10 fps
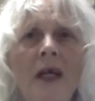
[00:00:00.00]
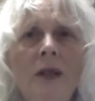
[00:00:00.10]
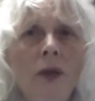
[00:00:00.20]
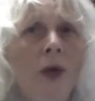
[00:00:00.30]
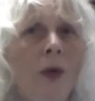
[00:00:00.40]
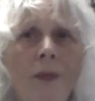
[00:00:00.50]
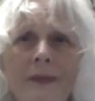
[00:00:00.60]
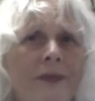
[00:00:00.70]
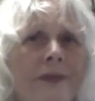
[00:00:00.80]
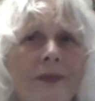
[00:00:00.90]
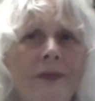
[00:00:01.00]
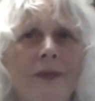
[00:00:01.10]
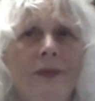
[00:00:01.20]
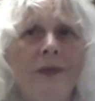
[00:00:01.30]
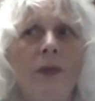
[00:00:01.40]
So no,
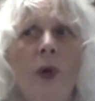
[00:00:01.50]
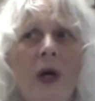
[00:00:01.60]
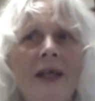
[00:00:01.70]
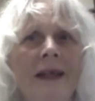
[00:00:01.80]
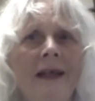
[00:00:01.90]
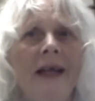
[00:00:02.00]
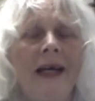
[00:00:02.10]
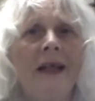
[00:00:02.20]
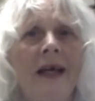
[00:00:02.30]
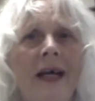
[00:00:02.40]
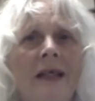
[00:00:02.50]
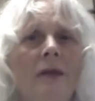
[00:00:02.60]
worked like that,